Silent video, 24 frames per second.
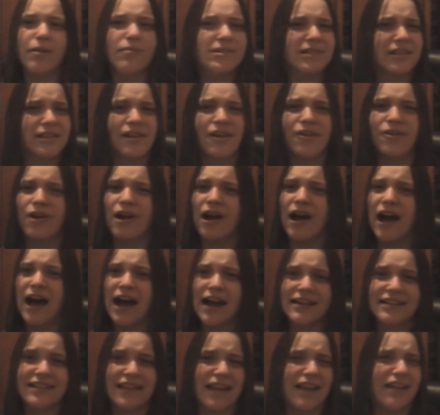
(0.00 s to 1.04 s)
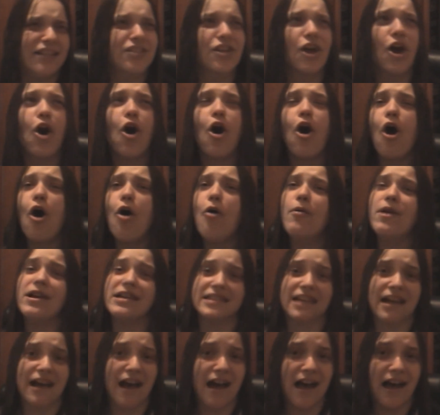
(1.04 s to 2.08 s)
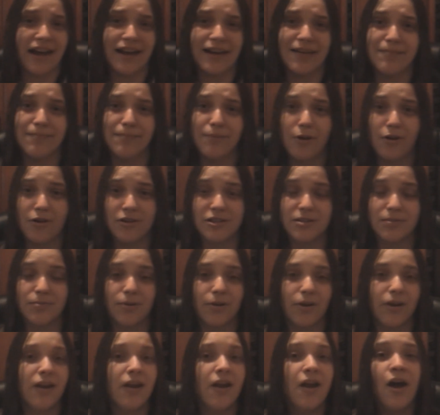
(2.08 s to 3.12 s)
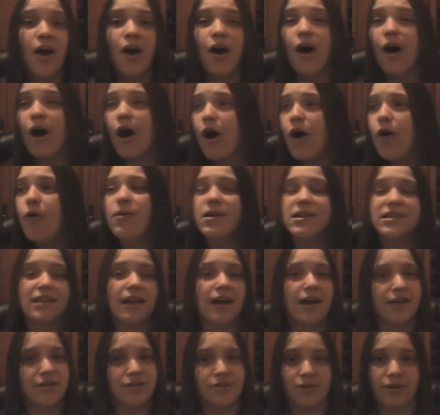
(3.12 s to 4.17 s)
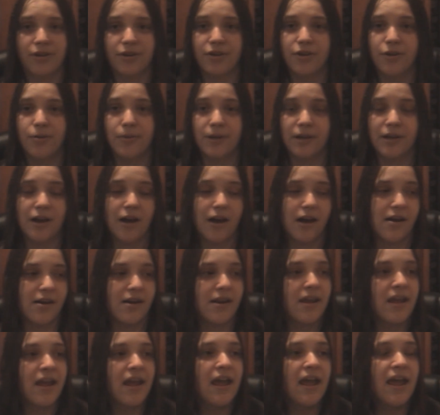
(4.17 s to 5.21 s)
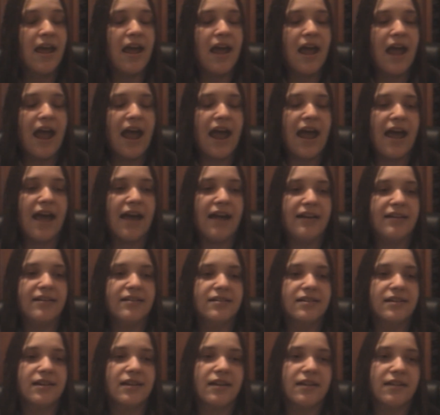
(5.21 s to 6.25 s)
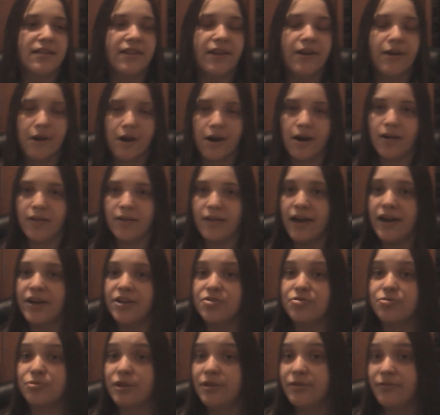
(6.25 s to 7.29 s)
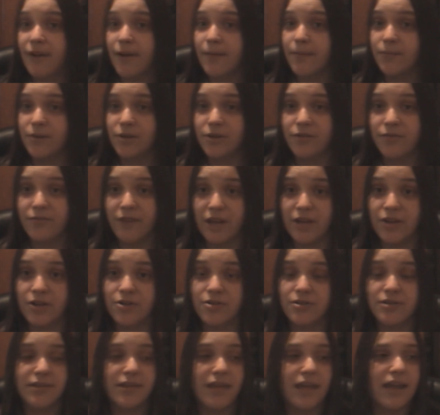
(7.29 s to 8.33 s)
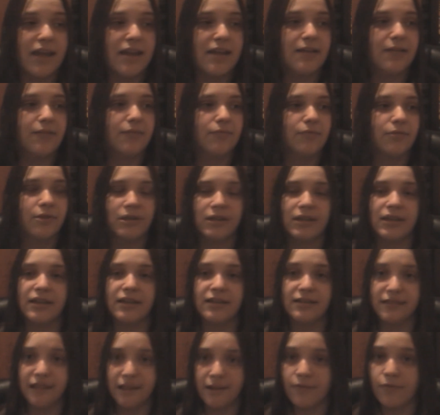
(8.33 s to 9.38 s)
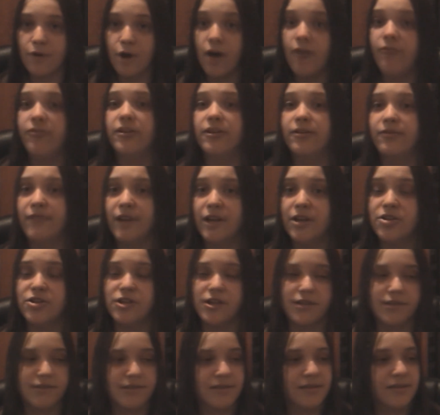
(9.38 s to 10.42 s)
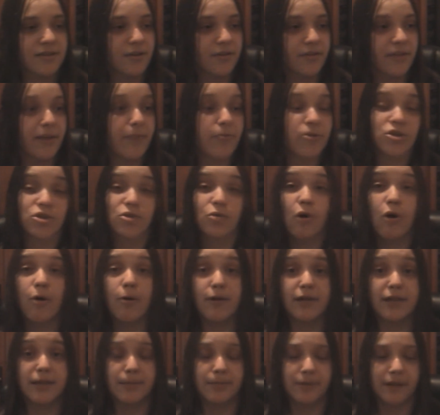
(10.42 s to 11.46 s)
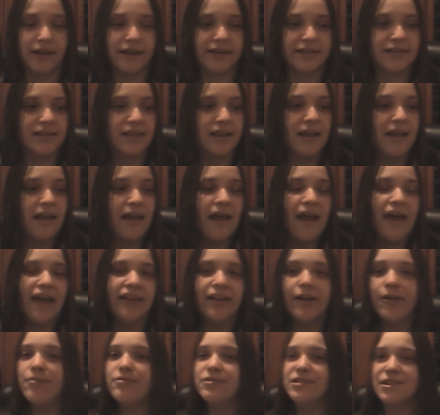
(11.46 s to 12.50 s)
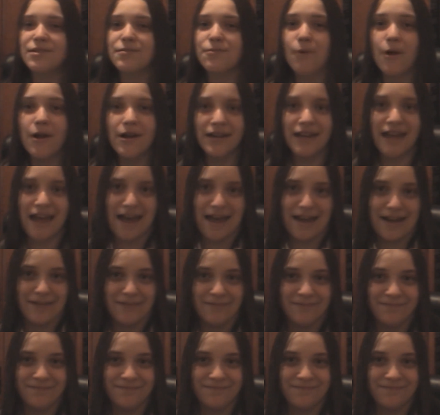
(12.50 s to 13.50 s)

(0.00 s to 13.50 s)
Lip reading: it was another hot day. It's always hot in Baltimore, always hot during Youmacon. And there are a lot of street vendors. They really live off conventions, so they were swarming the place. And there was this one guy